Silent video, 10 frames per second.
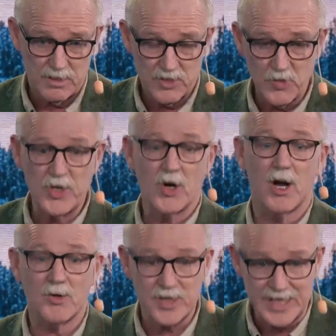Do we know
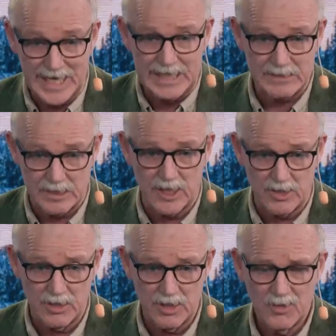how to get
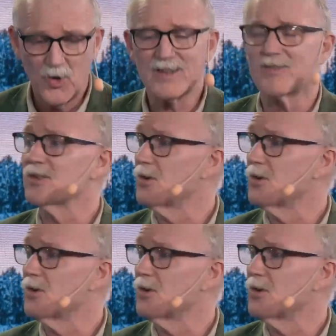there? What does